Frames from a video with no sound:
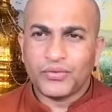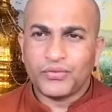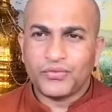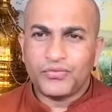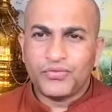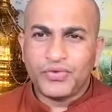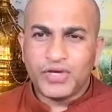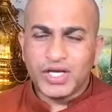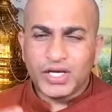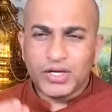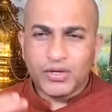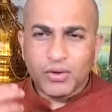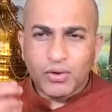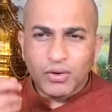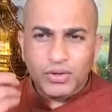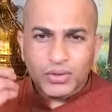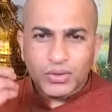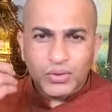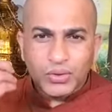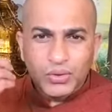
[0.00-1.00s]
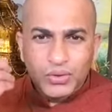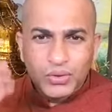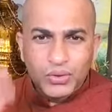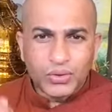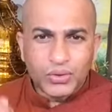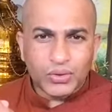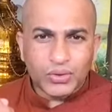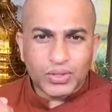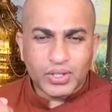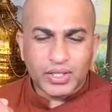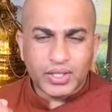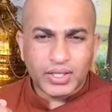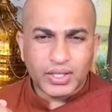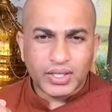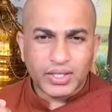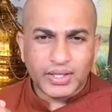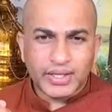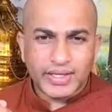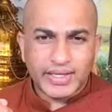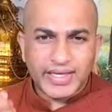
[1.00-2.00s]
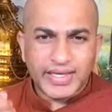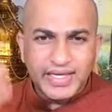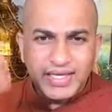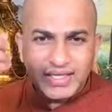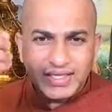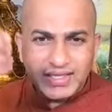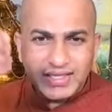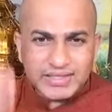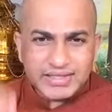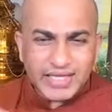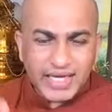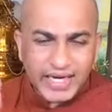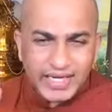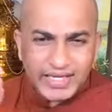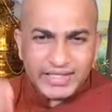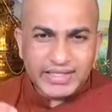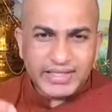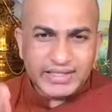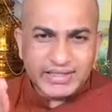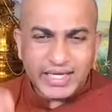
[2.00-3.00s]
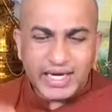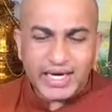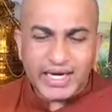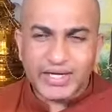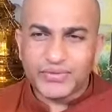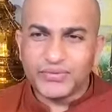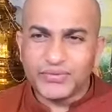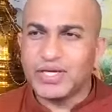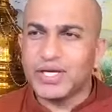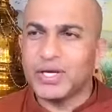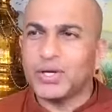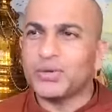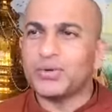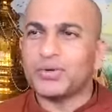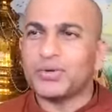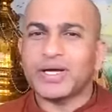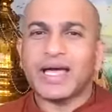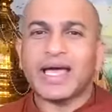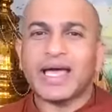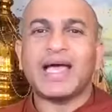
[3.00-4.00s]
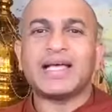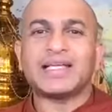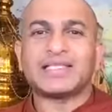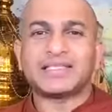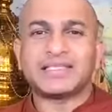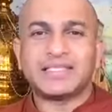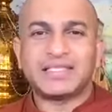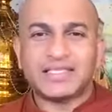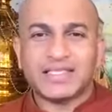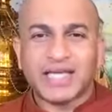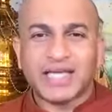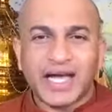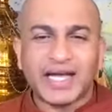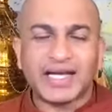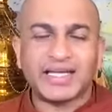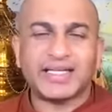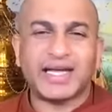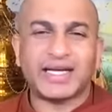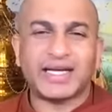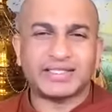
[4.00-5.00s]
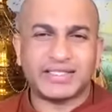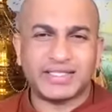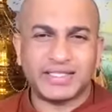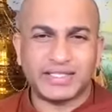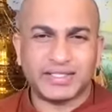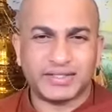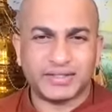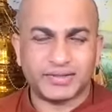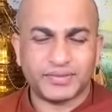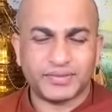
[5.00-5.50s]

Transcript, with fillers: we don't look inside the child. We look as a child, that's it.